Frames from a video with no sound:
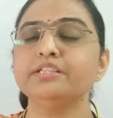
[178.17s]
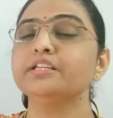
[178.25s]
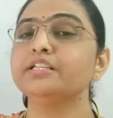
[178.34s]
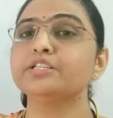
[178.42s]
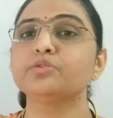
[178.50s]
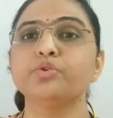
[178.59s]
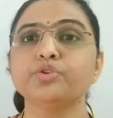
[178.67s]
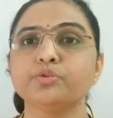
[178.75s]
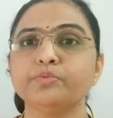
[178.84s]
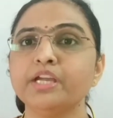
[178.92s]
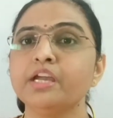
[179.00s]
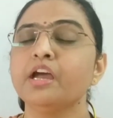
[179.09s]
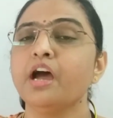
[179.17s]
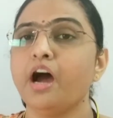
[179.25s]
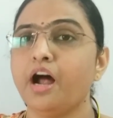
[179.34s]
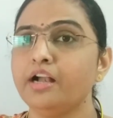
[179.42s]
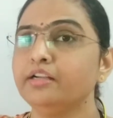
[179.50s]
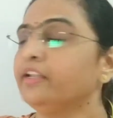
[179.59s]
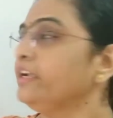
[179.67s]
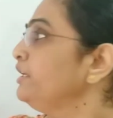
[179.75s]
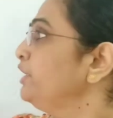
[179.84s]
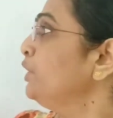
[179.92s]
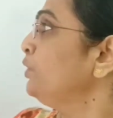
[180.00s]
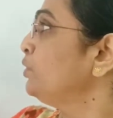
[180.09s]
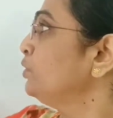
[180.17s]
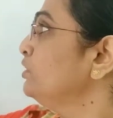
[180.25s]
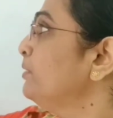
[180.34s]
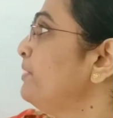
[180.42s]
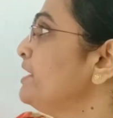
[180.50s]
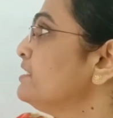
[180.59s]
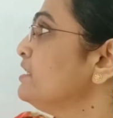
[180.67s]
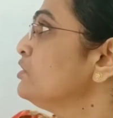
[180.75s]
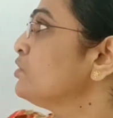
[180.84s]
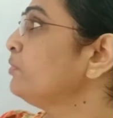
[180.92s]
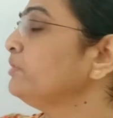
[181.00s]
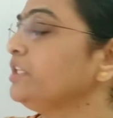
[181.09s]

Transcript: it is going to be halted due to the presence of the